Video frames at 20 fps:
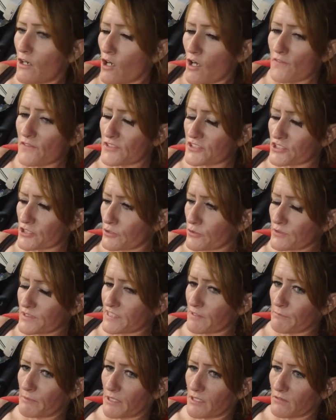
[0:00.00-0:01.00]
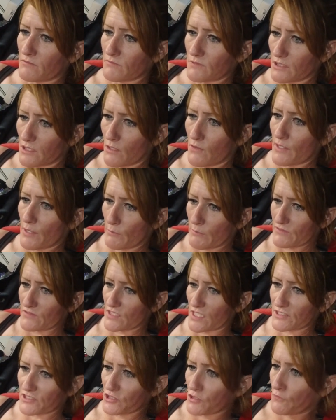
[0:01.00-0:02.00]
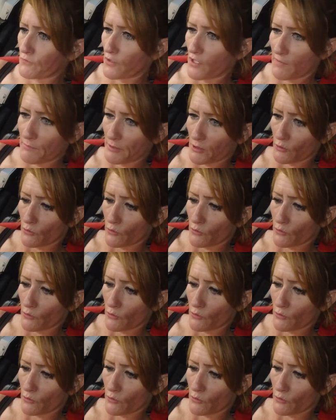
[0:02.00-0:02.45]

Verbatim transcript: All the tunes have been, you know, that we've done so far have